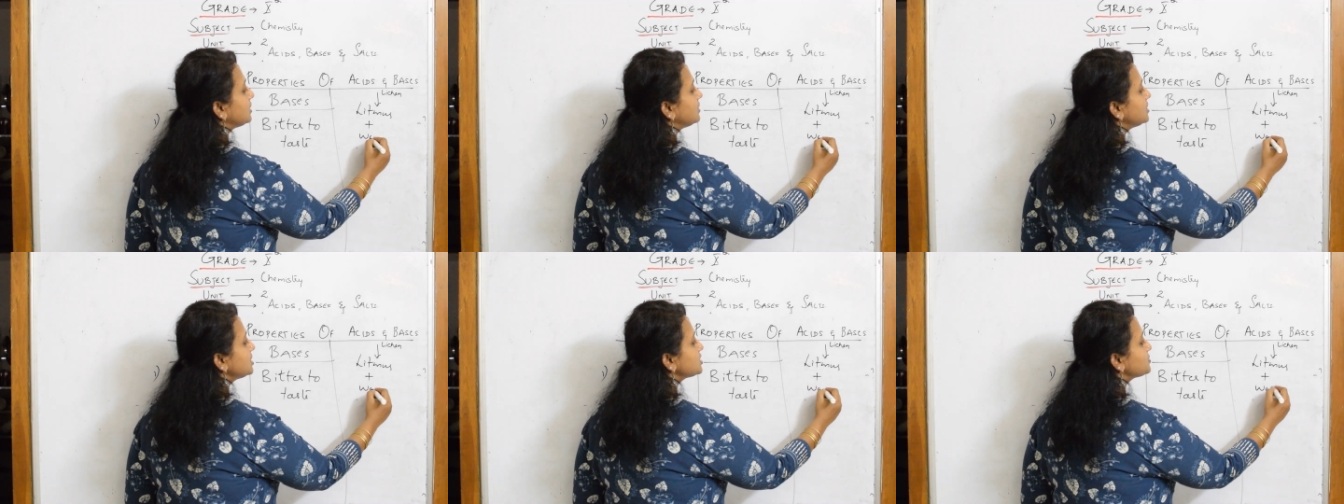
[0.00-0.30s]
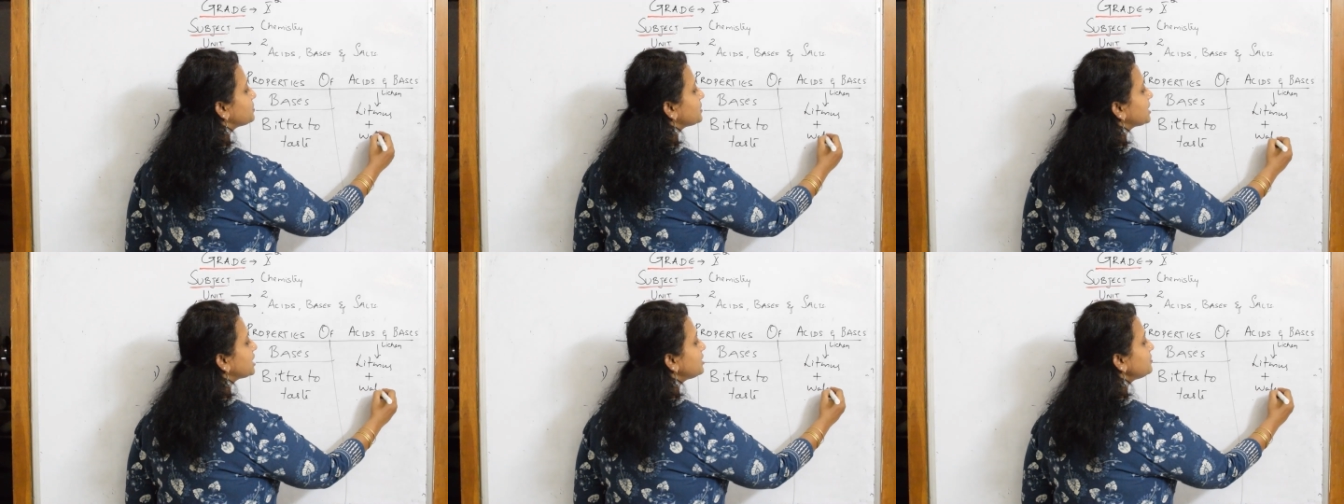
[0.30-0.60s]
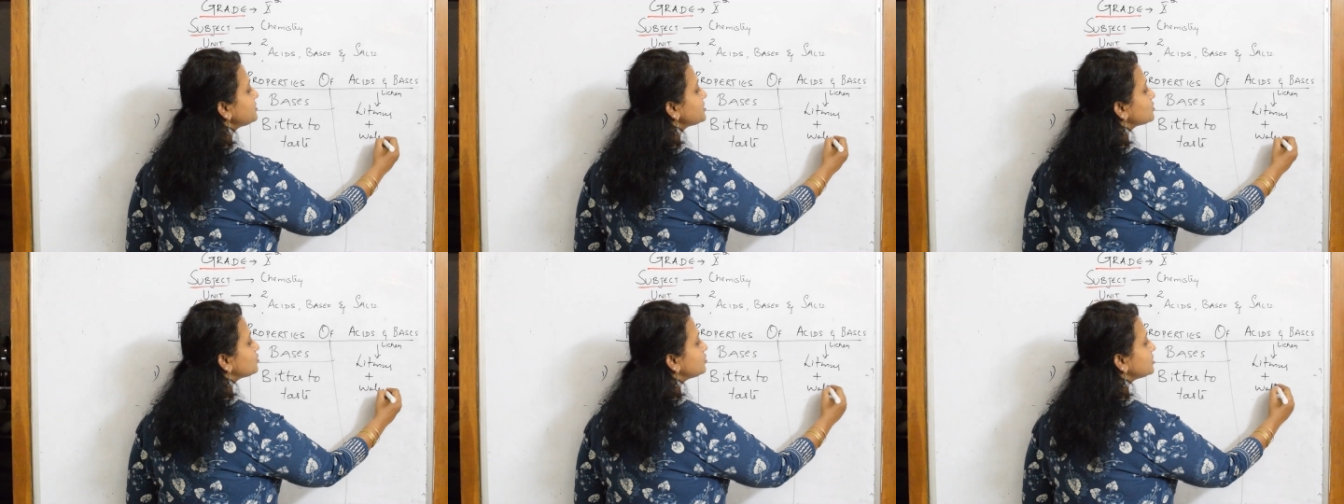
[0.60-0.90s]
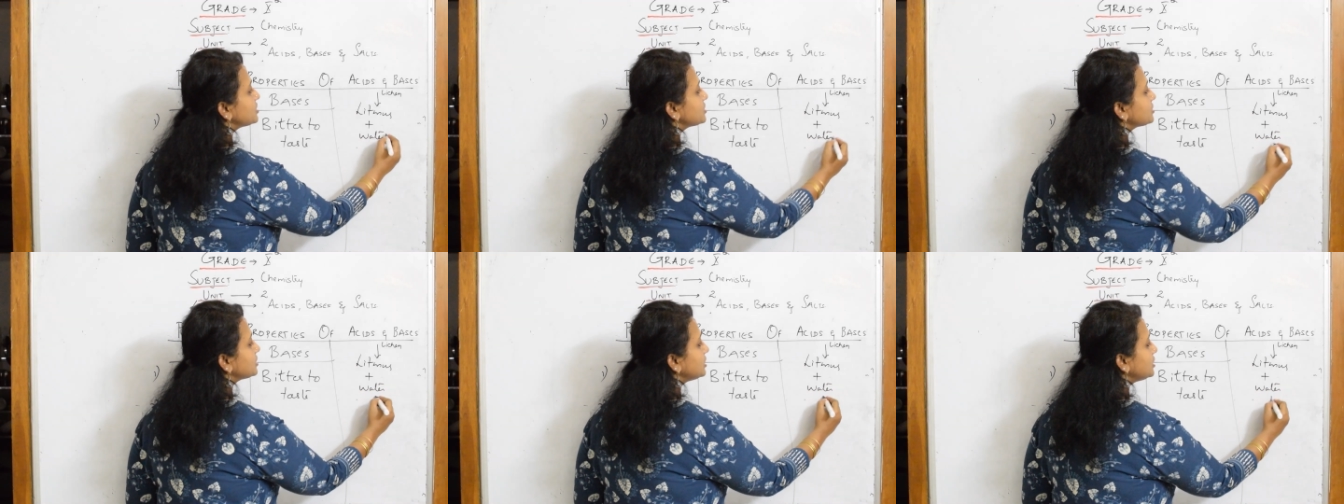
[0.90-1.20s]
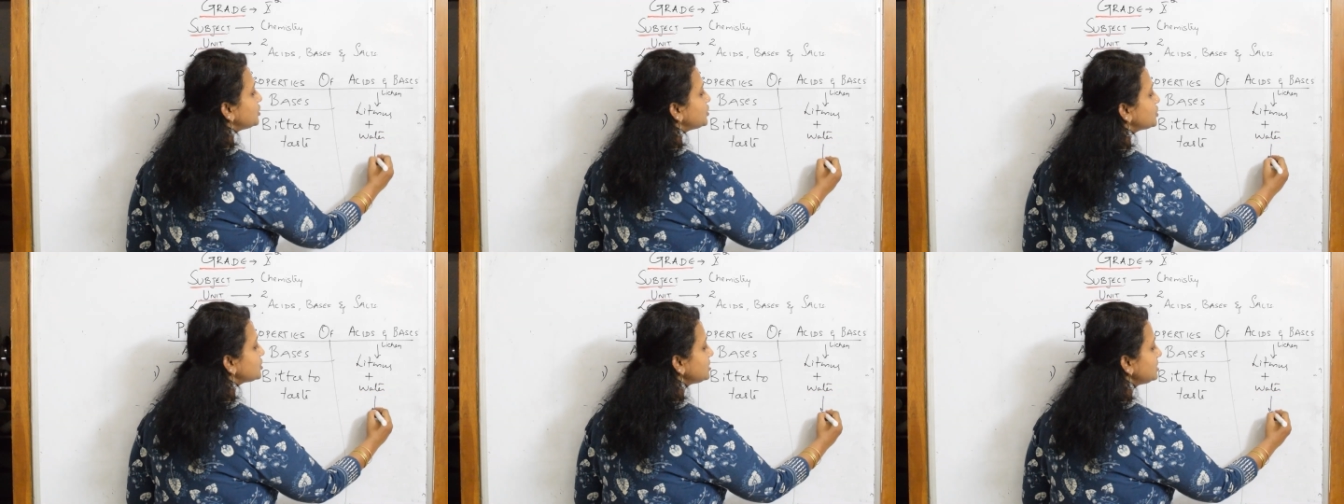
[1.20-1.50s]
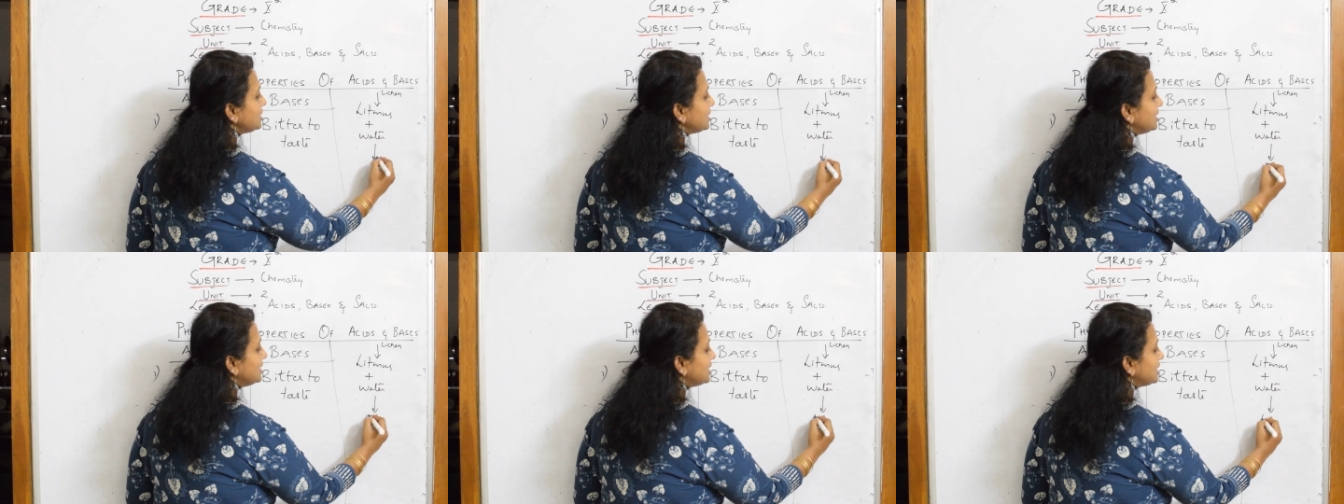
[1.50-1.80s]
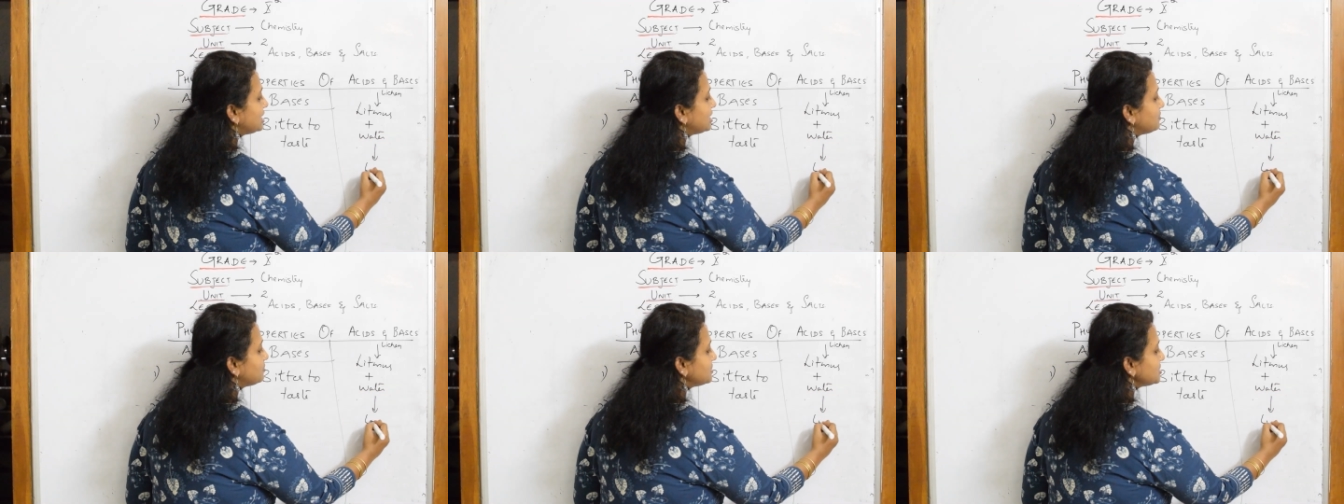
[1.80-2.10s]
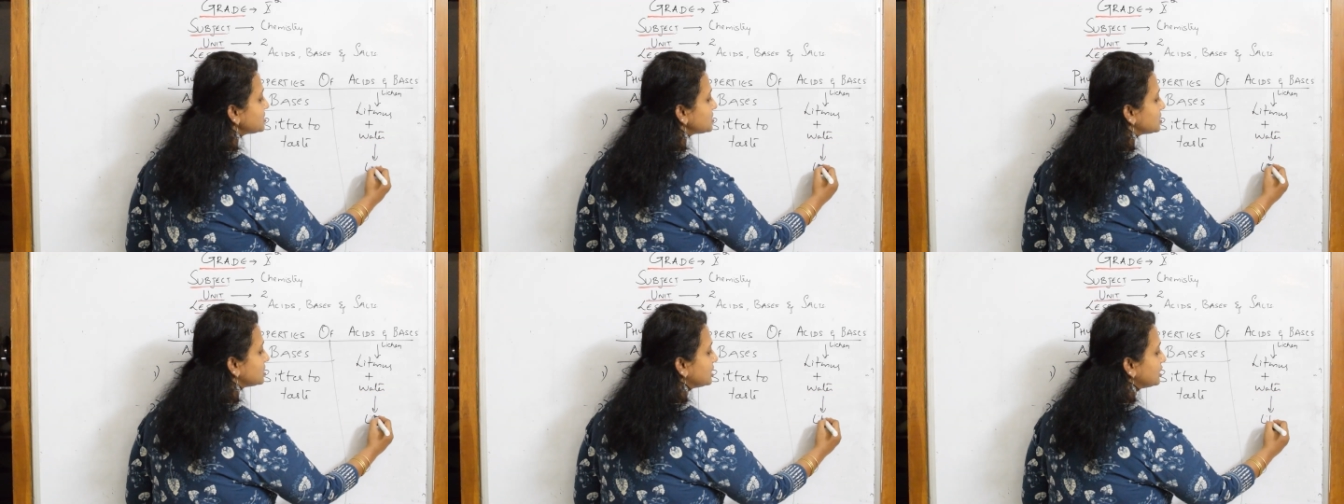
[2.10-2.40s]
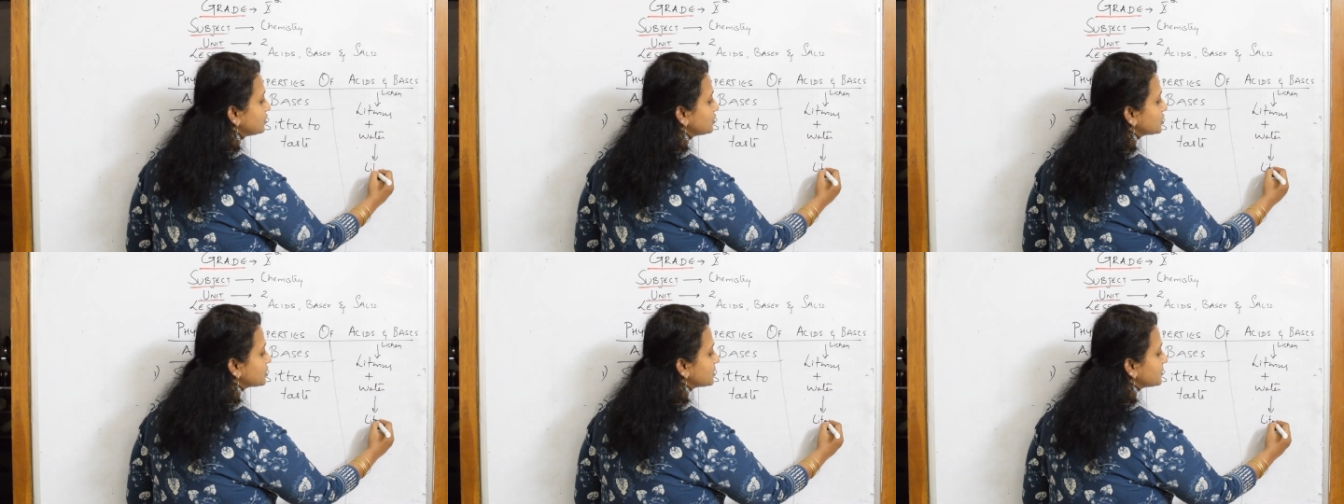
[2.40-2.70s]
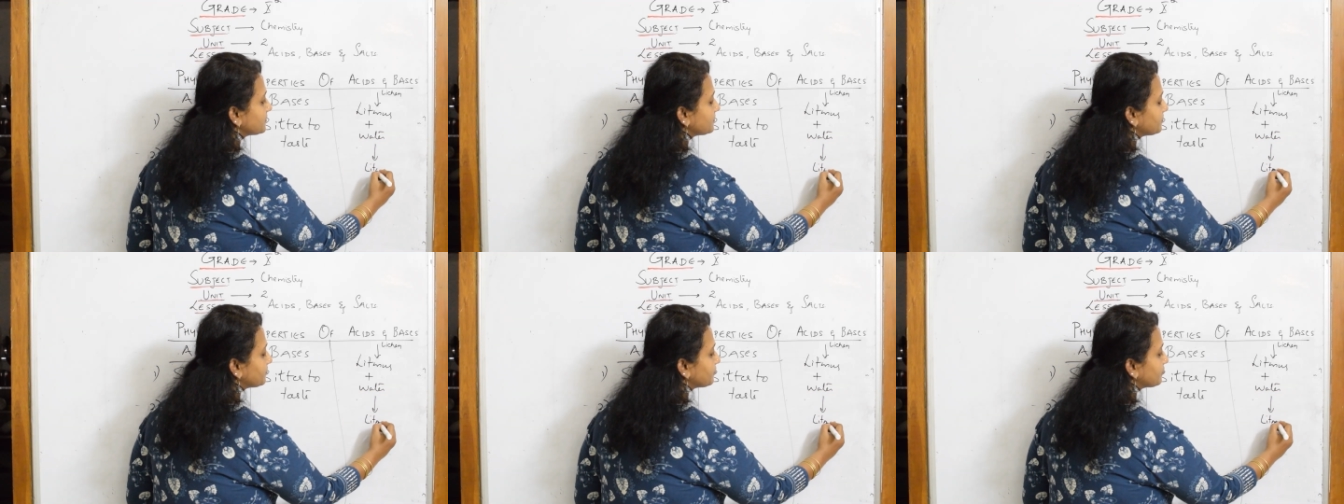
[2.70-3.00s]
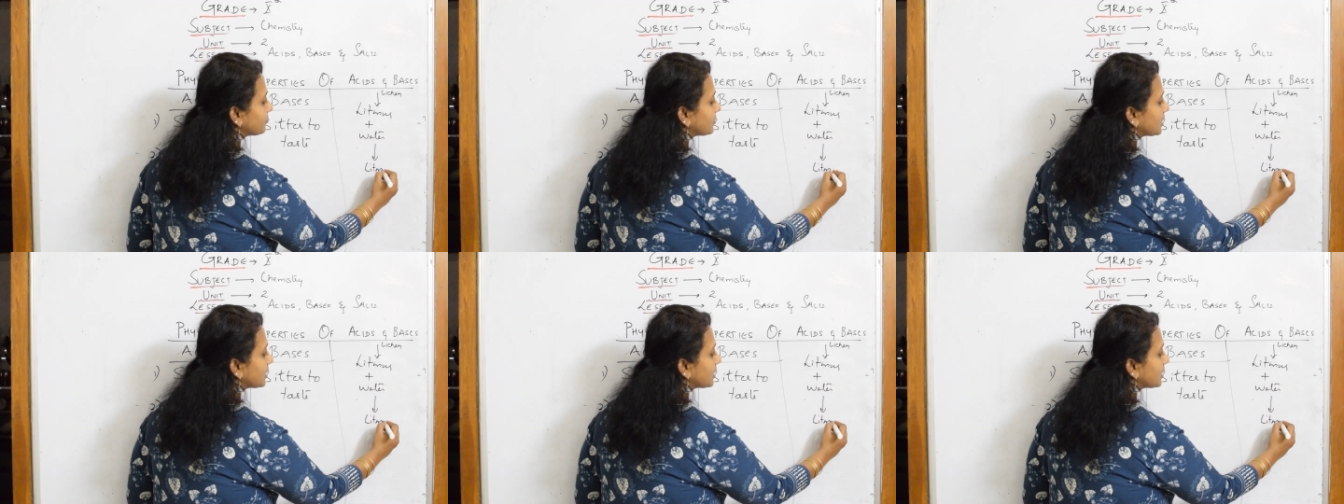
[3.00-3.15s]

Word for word: this becomes with solution? Litmus solution.